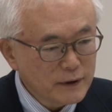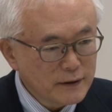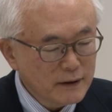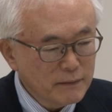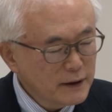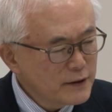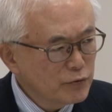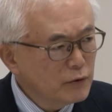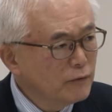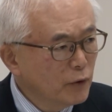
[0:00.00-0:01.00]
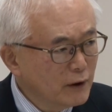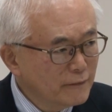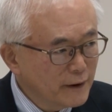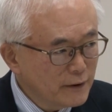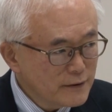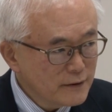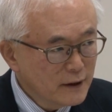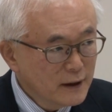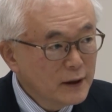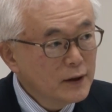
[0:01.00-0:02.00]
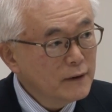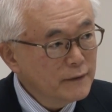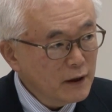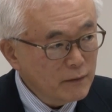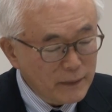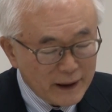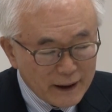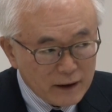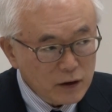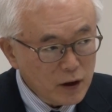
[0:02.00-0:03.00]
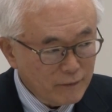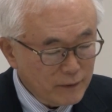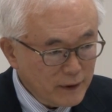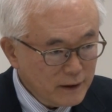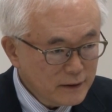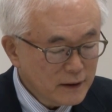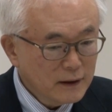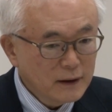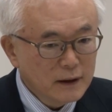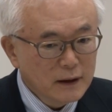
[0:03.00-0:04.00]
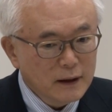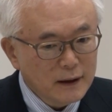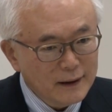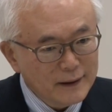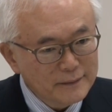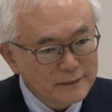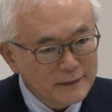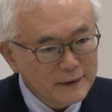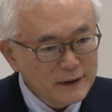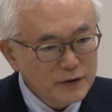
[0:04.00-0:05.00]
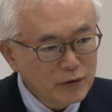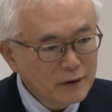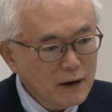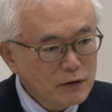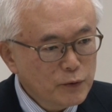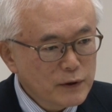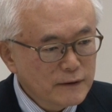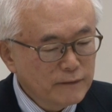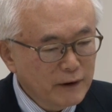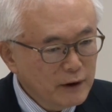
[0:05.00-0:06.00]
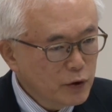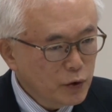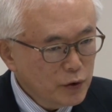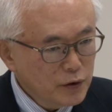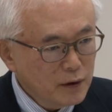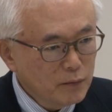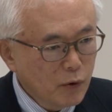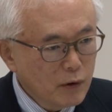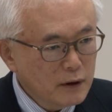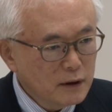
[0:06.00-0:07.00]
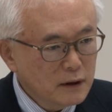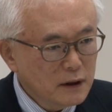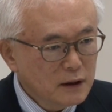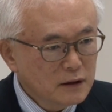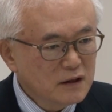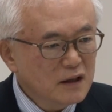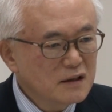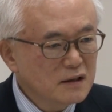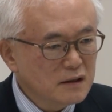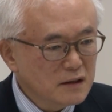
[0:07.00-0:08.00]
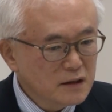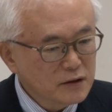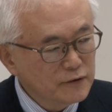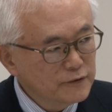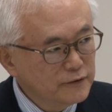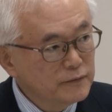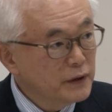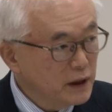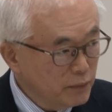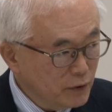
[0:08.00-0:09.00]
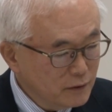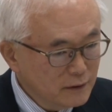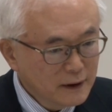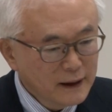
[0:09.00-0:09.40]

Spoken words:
with the Ministry of Foreign Affairs of the Armenian government. The turnout was very good, more than dozens of people